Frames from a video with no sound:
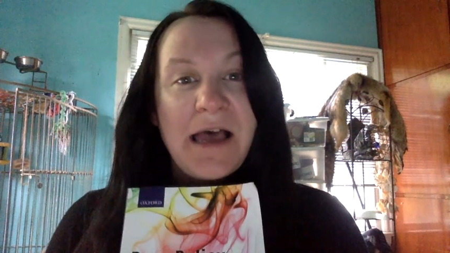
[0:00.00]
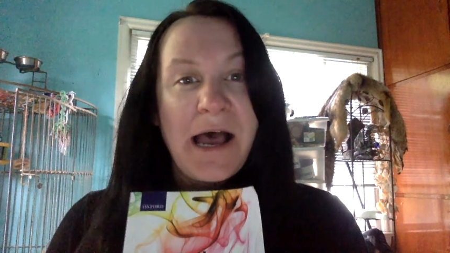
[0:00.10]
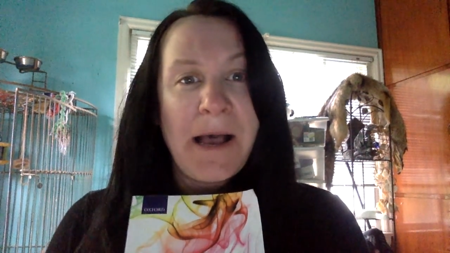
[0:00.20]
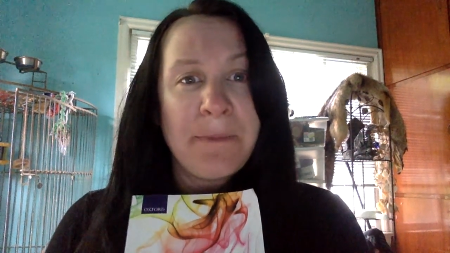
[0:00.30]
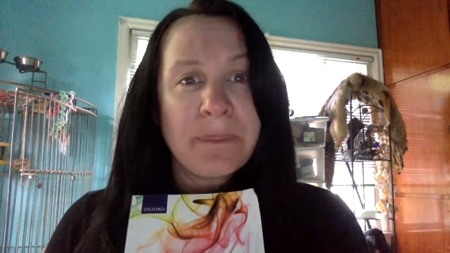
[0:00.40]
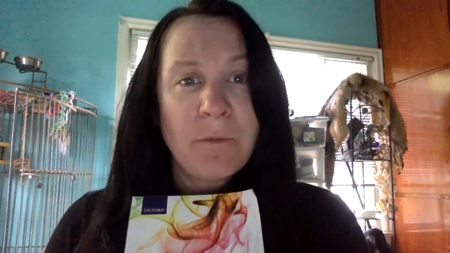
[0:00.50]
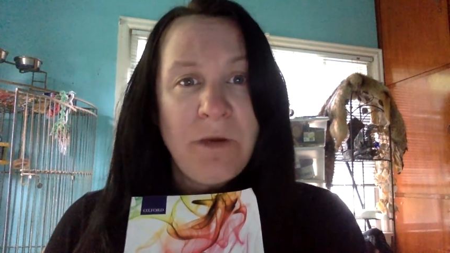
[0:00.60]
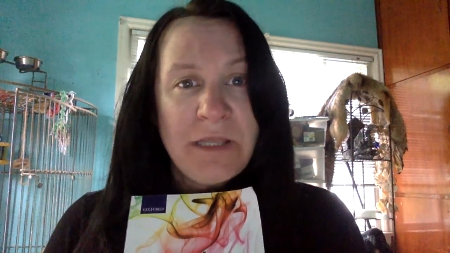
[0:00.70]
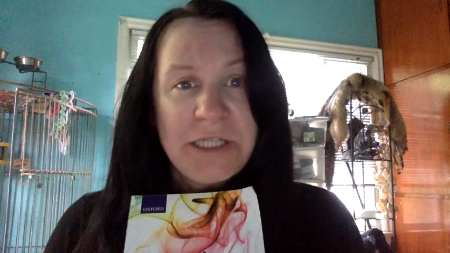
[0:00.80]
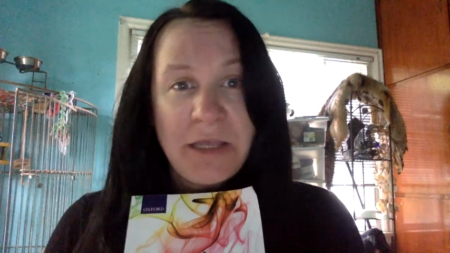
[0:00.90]

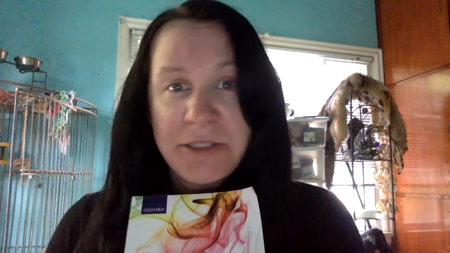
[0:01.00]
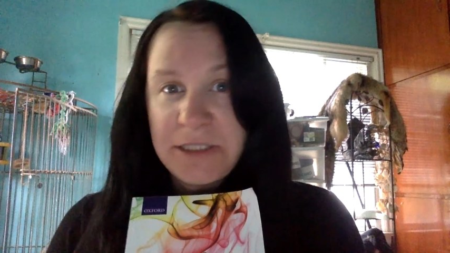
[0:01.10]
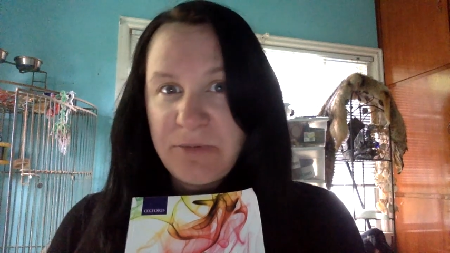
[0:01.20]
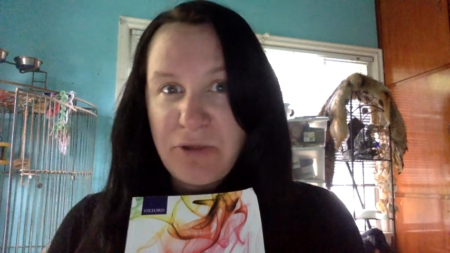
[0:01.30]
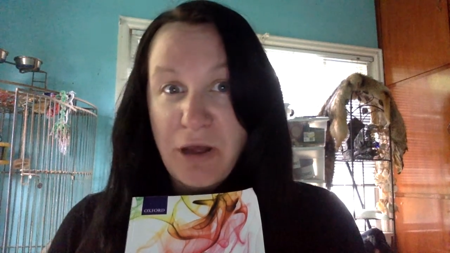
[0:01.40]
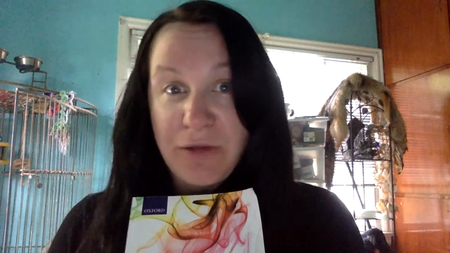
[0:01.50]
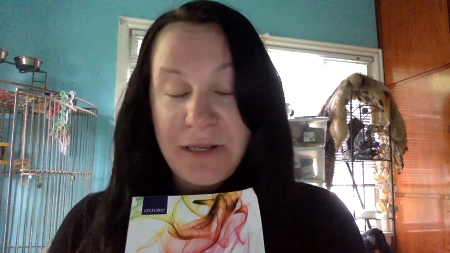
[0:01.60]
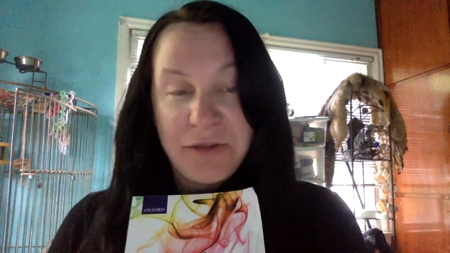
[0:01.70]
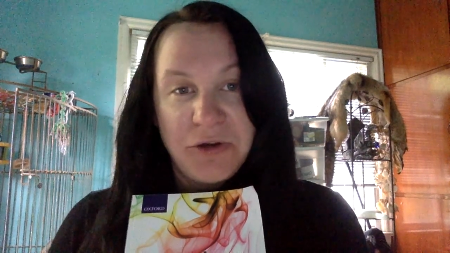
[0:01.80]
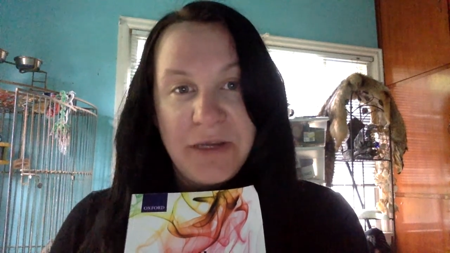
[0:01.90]
One of the challenges with
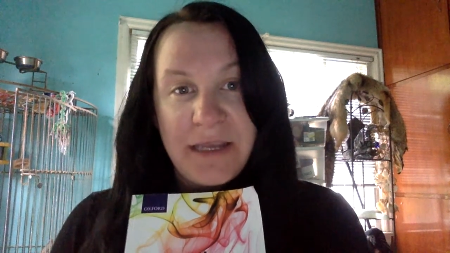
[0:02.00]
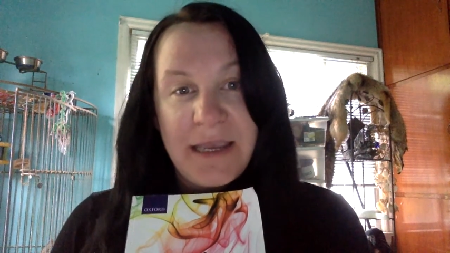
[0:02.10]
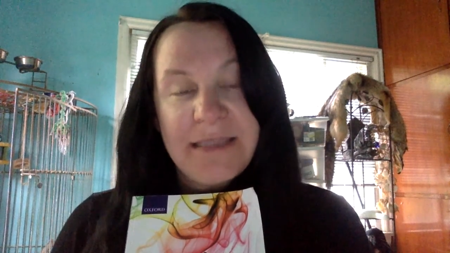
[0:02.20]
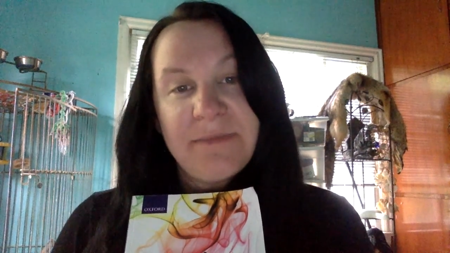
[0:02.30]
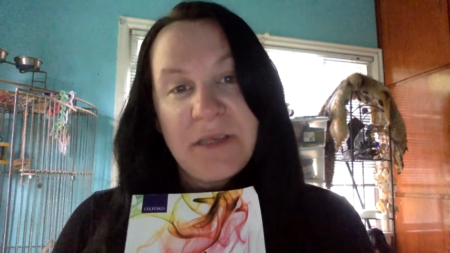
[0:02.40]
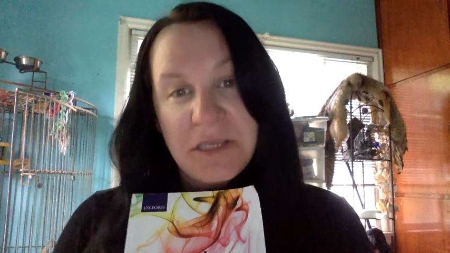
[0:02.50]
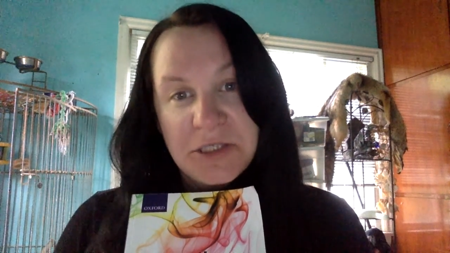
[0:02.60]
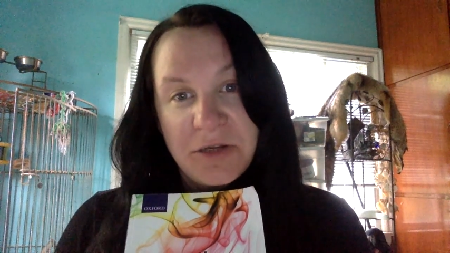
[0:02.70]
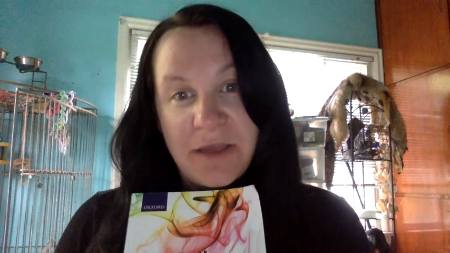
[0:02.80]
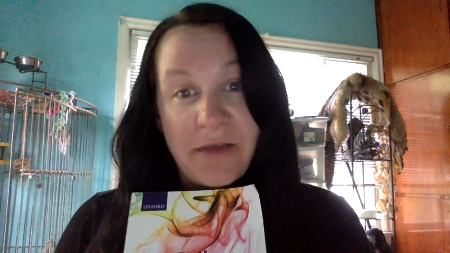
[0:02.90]
online learning is making
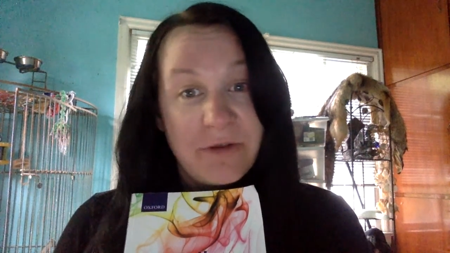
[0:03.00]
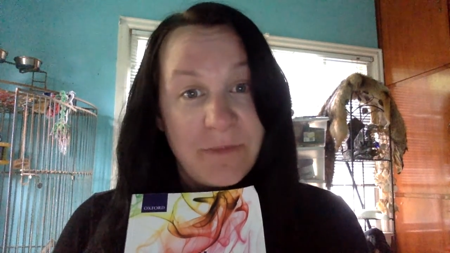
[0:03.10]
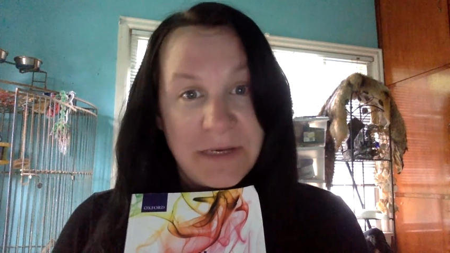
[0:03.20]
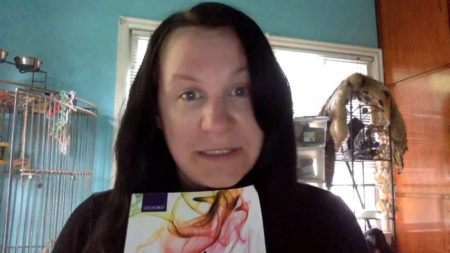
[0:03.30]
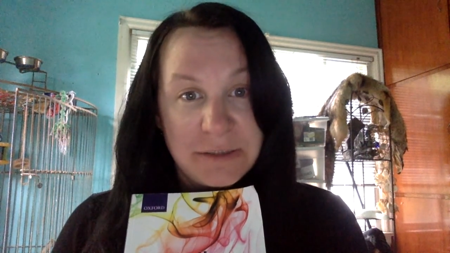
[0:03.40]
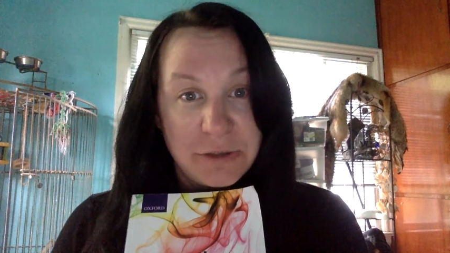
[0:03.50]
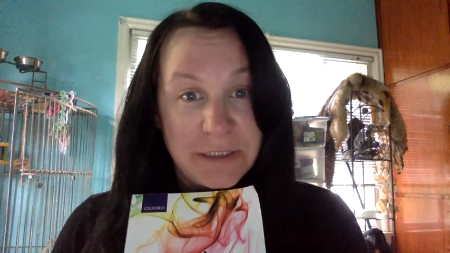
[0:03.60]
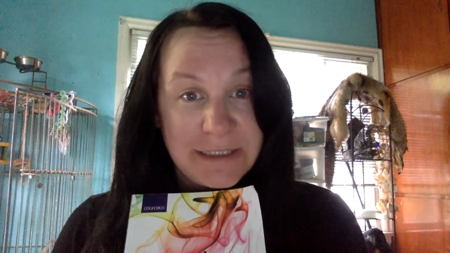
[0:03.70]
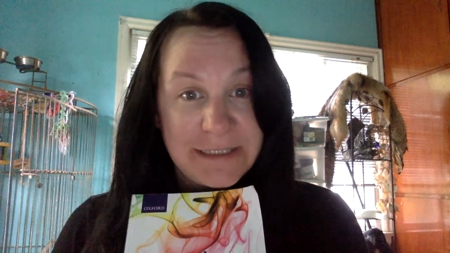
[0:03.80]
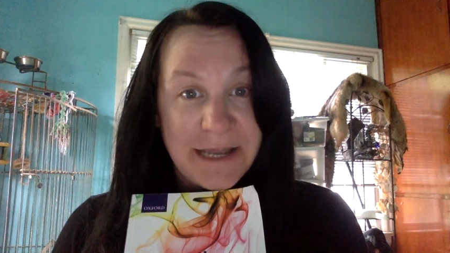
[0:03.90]
sure that everybody's
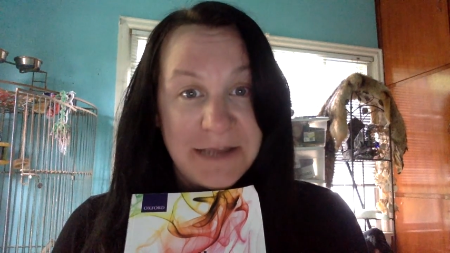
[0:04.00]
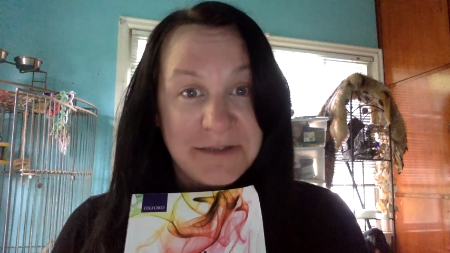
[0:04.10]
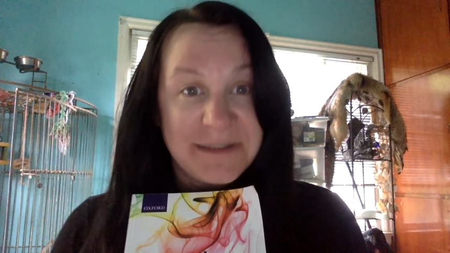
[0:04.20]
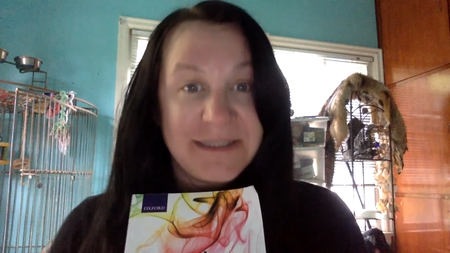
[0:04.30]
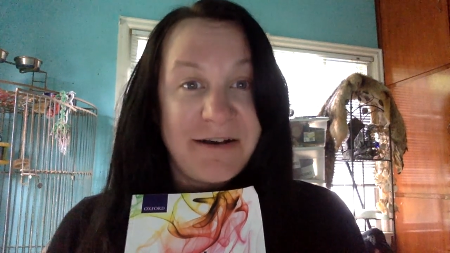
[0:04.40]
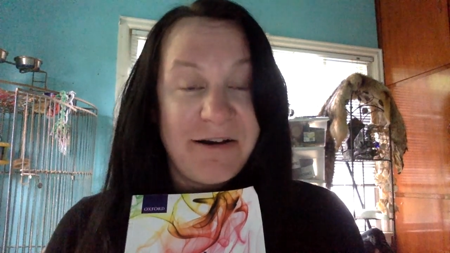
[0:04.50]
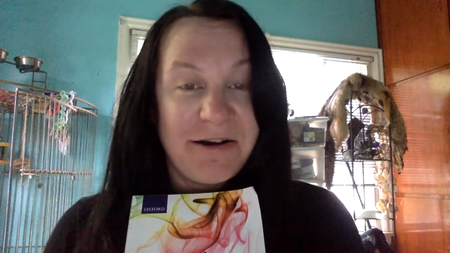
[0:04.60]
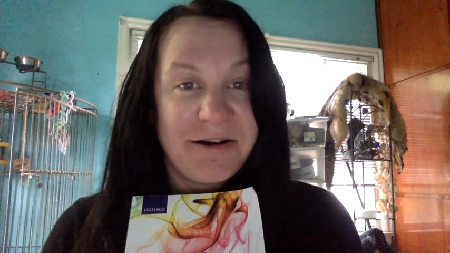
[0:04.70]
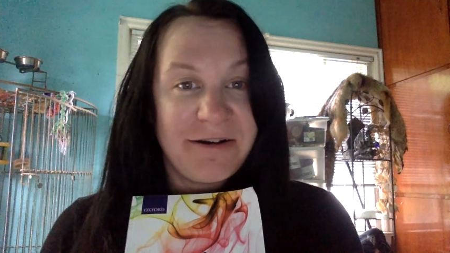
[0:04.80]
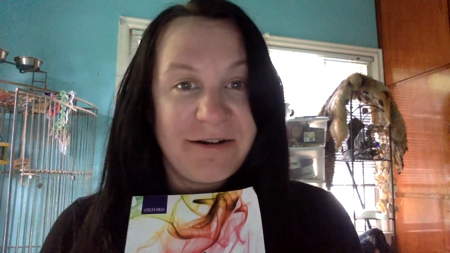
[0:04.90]
learning styles
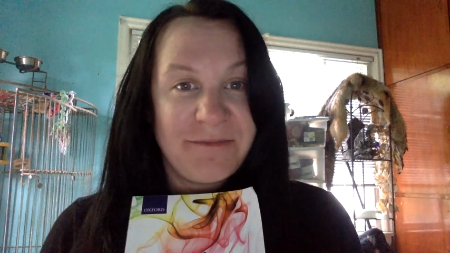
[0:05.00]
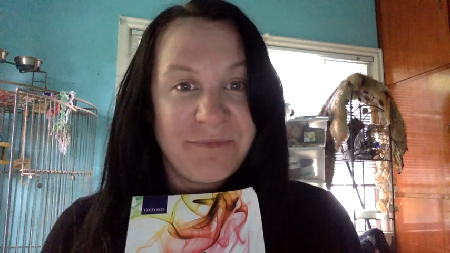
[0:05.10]
are